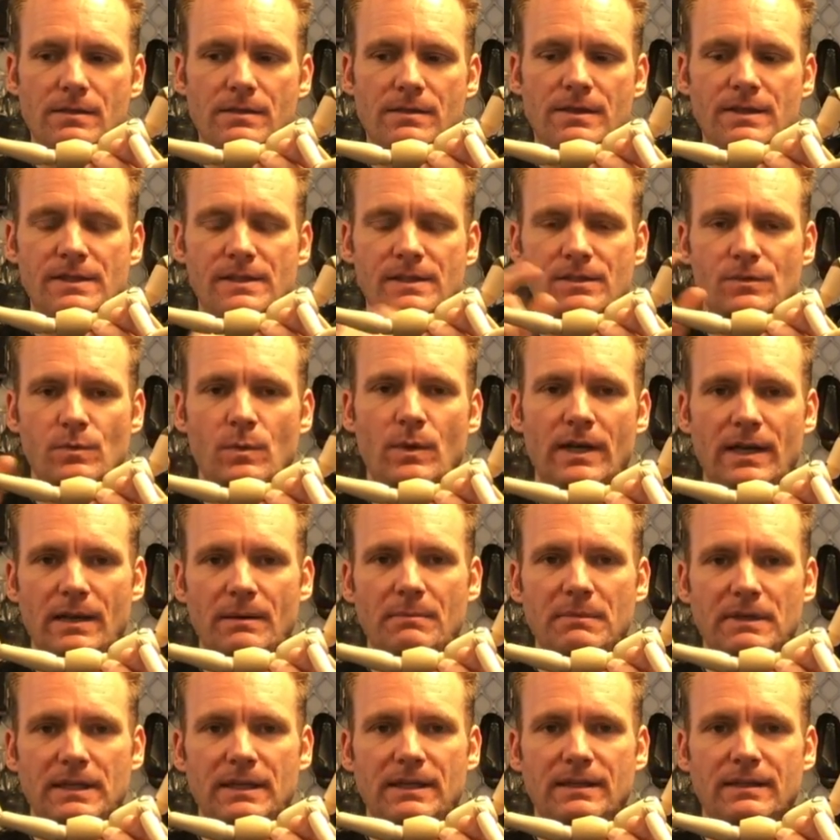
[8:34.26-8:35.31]
this is what I
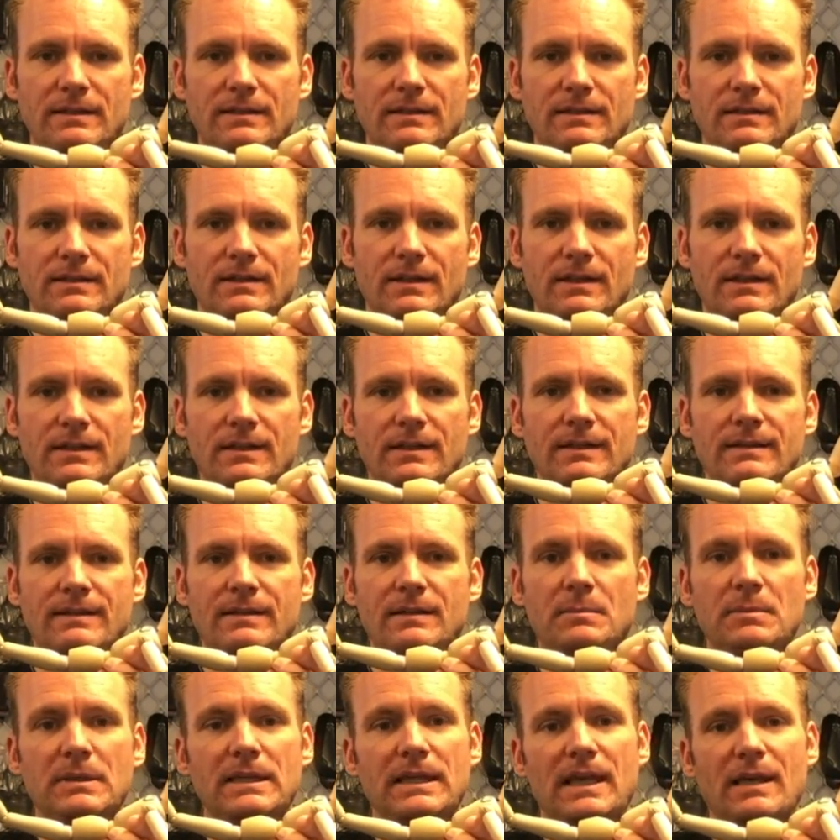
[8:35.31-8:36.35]
mean. You need
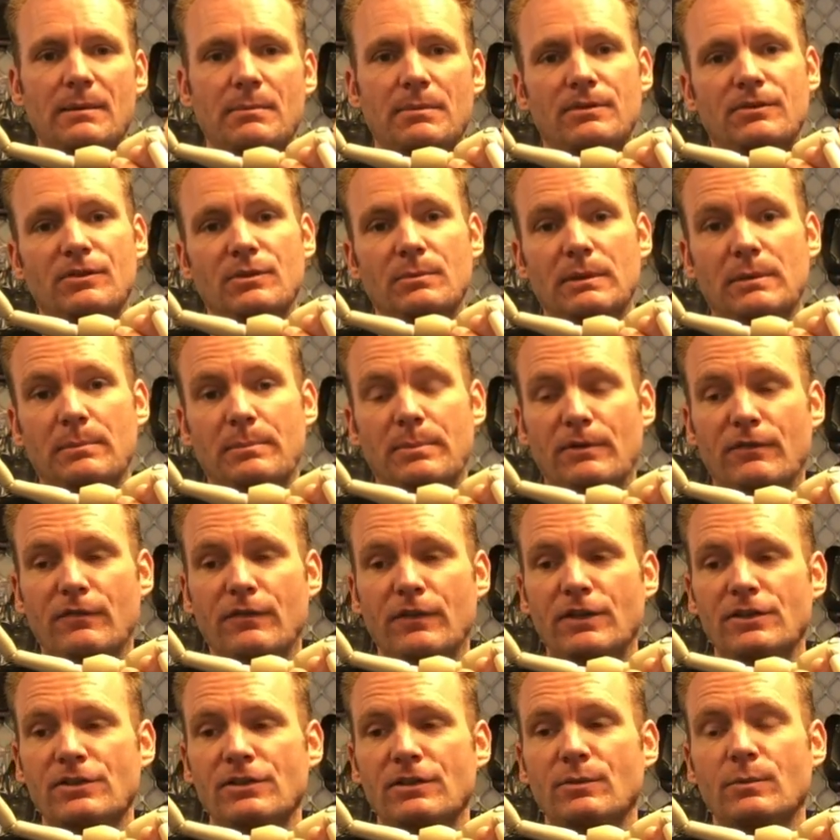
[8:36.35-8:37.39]
to be able to be
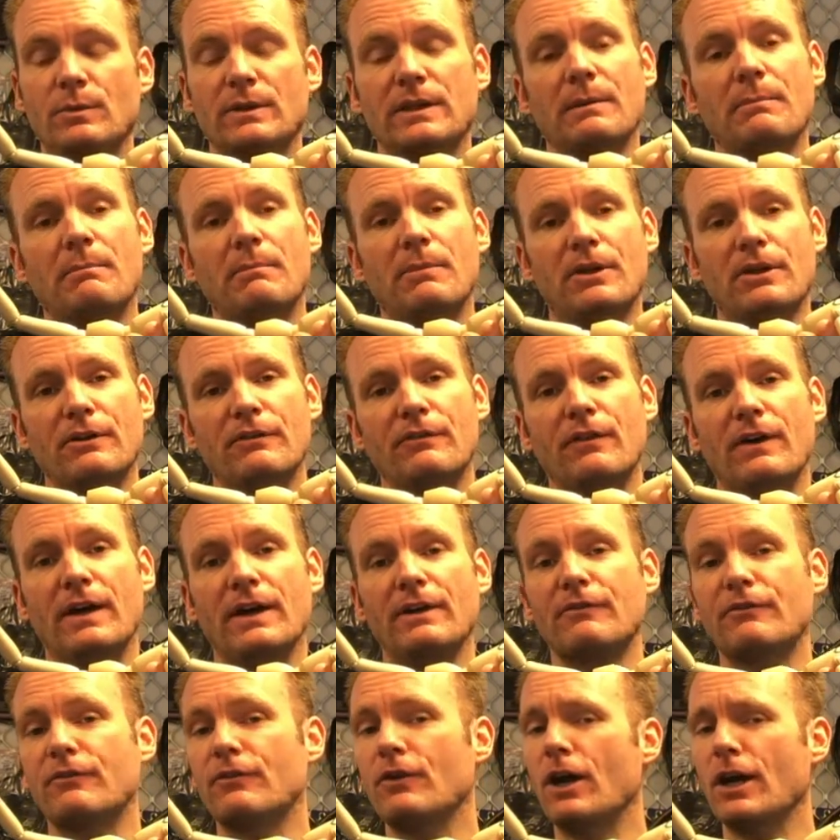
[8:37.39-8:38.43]
proficient with a
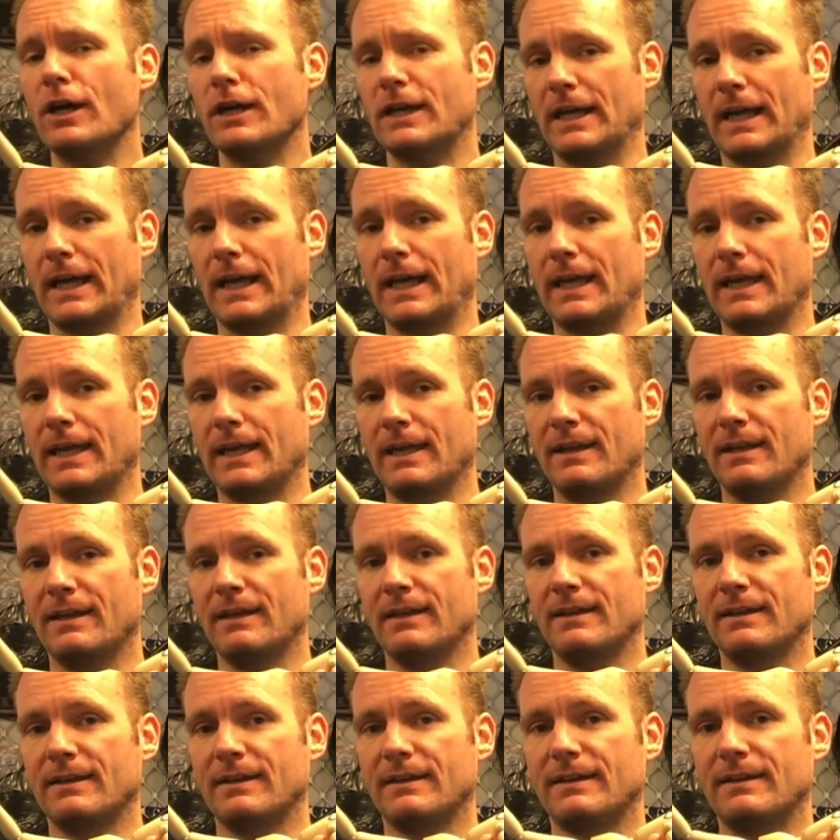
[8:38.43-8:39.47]
modified frog kick
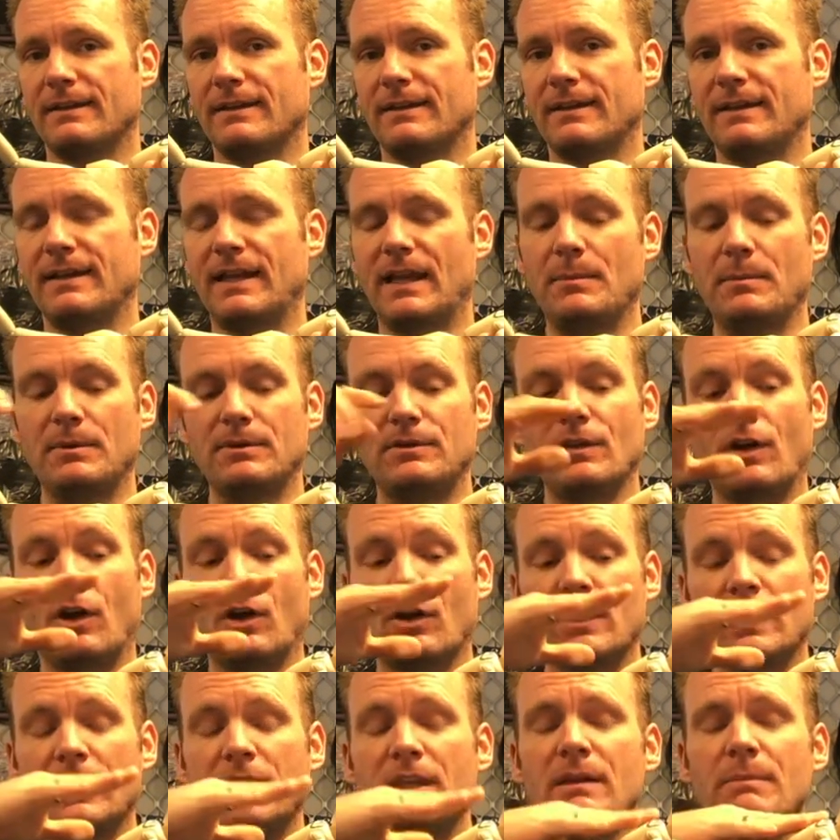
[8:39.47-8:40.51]
in able
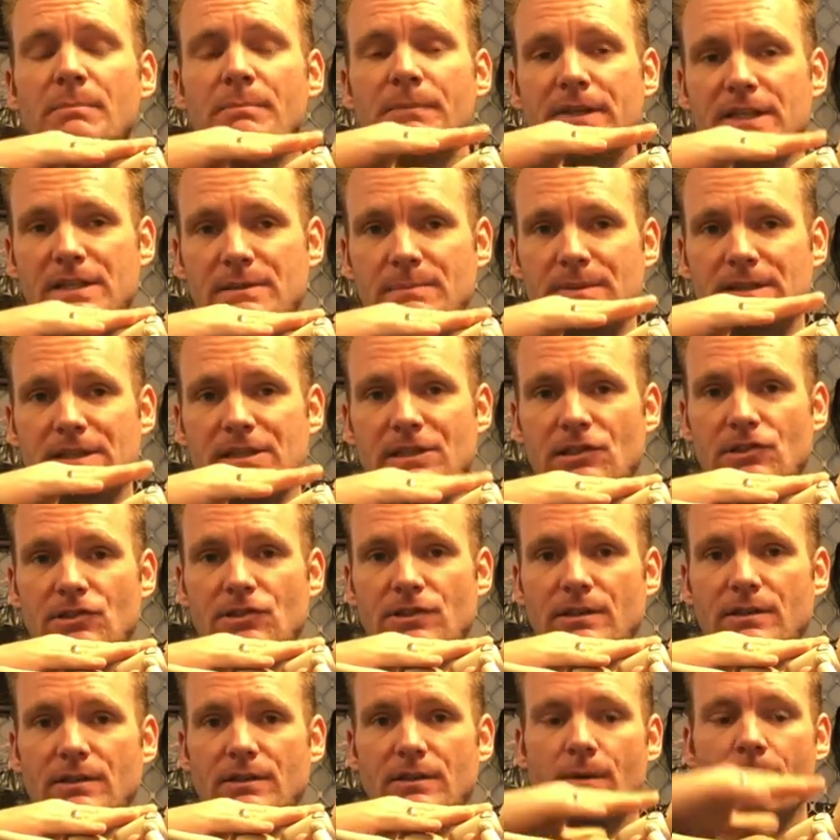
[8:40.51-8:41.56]
to keep this
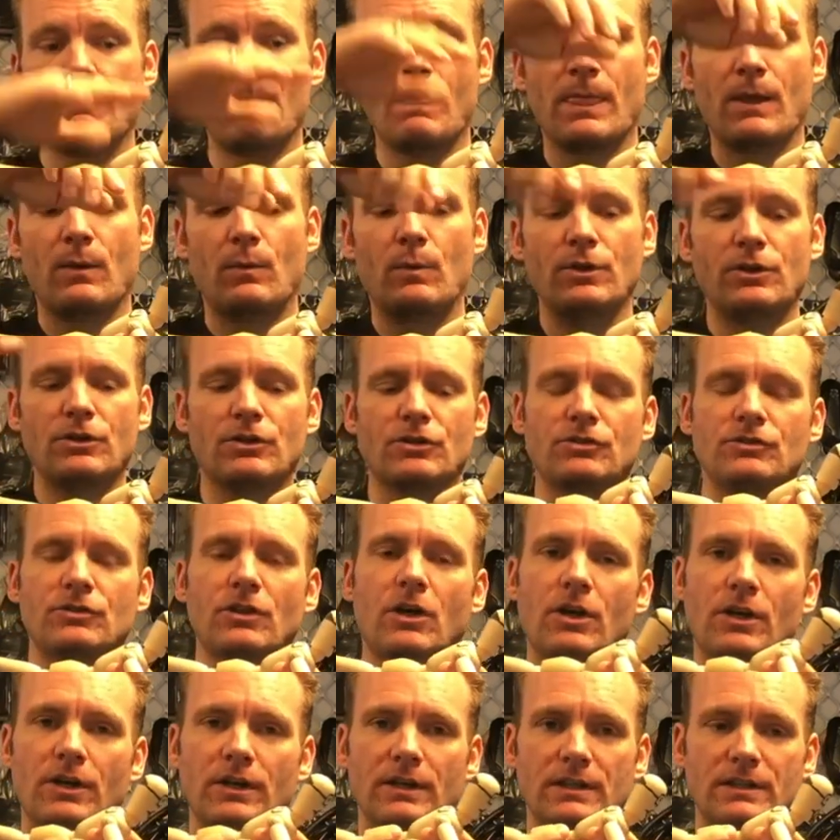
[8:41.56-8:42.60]
position when you
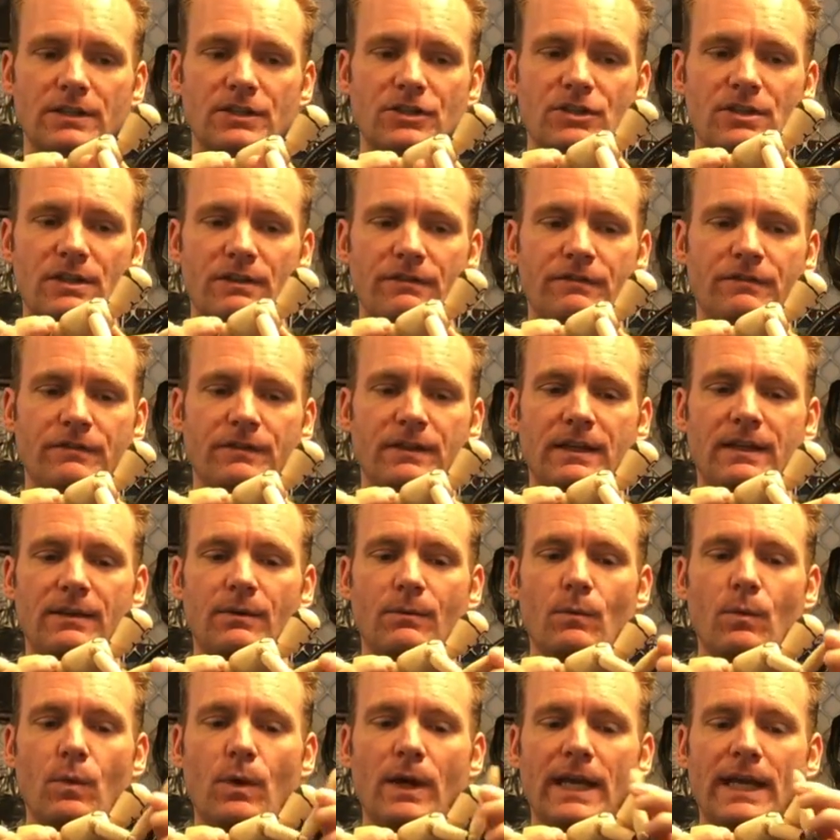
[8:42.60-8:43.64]
start
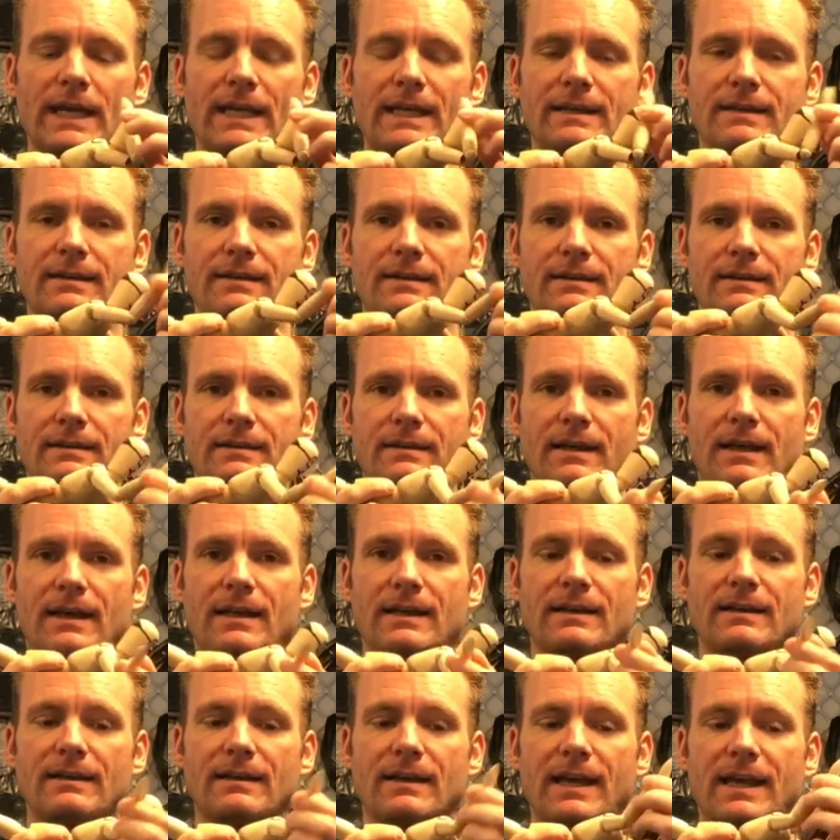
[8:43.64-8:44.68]
shifting weight
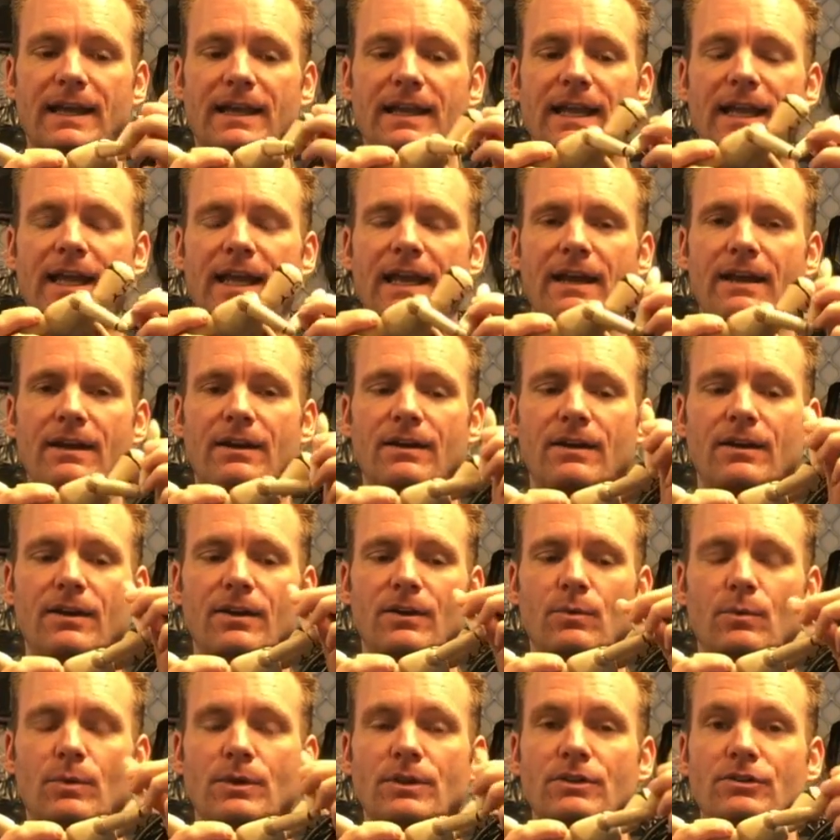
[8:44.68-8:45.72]
and air,
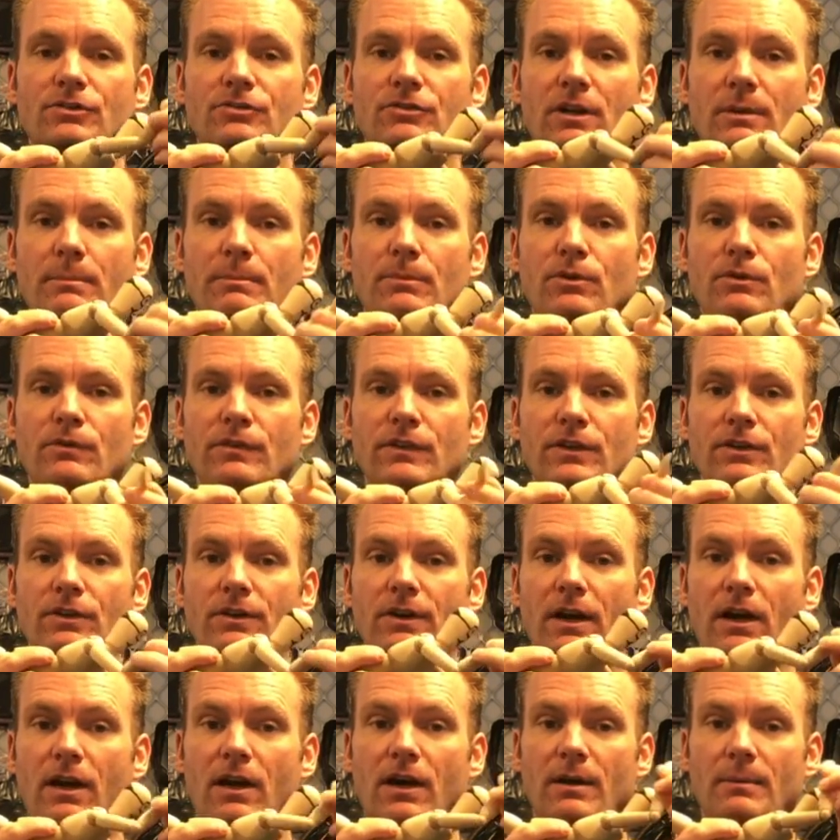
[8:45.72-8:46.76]
when you start moving
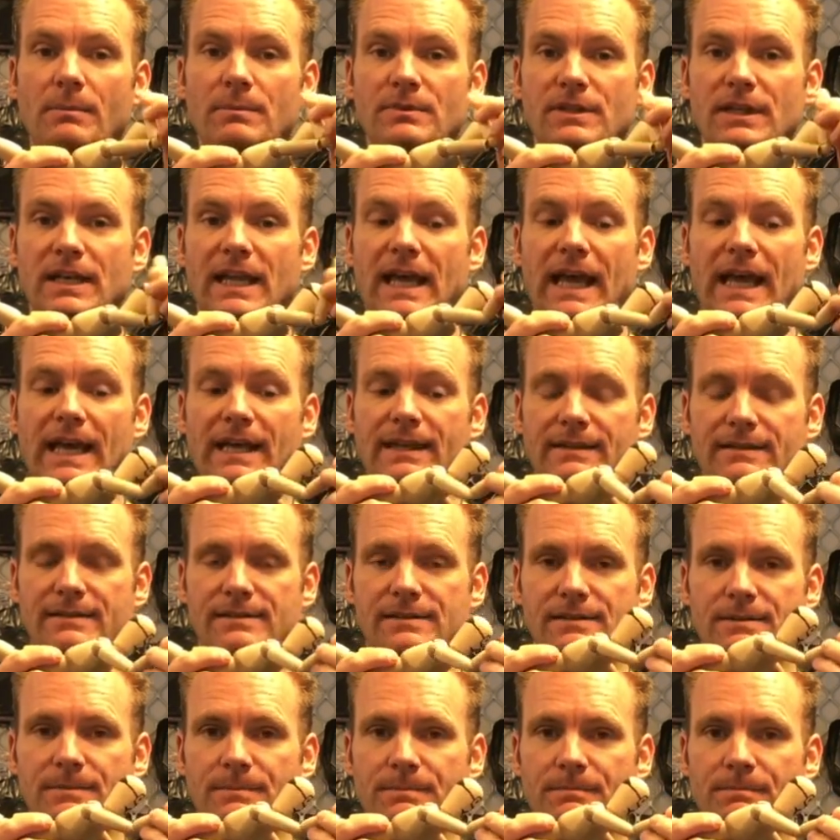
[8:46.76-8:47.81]
your arms and
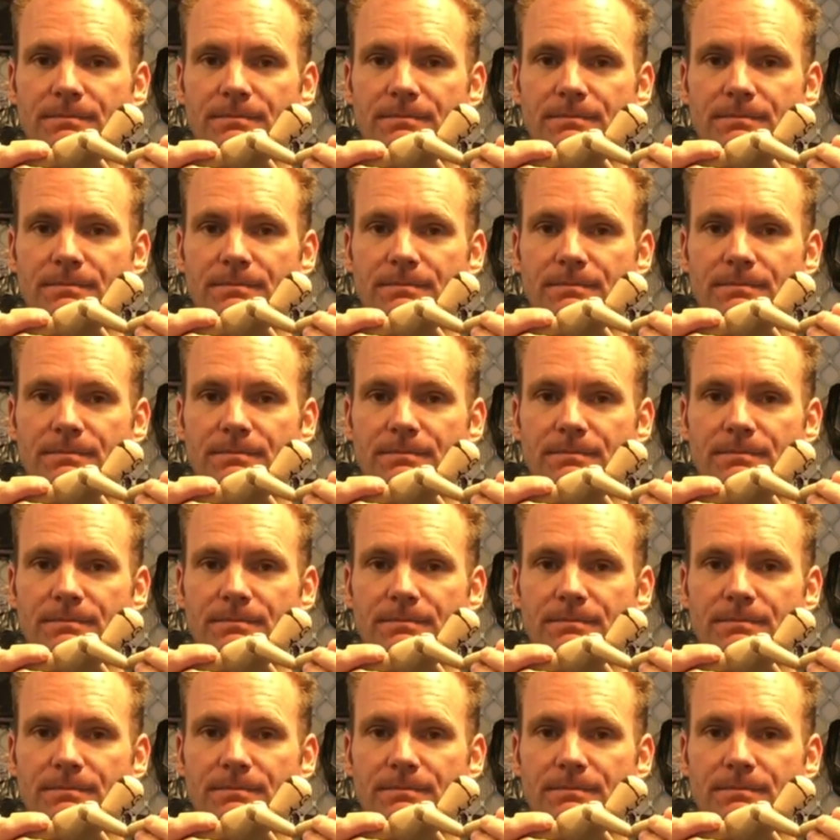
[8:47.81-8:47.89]
hands,